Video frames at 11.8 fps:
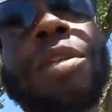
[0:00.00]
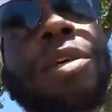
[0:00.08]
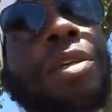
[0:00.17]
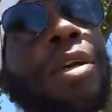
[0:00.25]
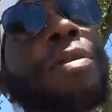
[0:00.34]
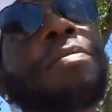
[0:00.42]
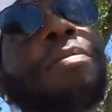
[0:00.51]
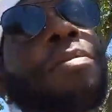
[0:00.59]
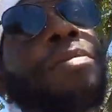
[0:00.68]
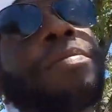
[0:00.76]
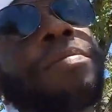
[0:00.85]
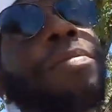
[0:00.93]
shit like that.
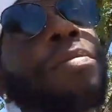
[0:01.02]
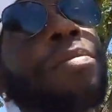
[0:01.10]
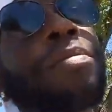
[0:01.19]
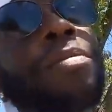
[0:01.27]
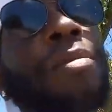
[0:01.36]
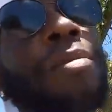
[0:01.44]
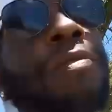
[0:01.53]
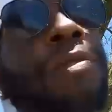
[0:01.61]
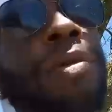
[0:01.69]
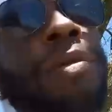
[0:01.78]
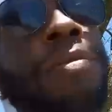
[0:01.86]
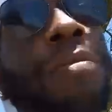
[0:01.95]

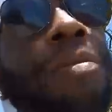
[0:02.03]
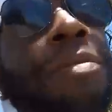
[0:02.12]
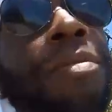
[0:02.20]
For real.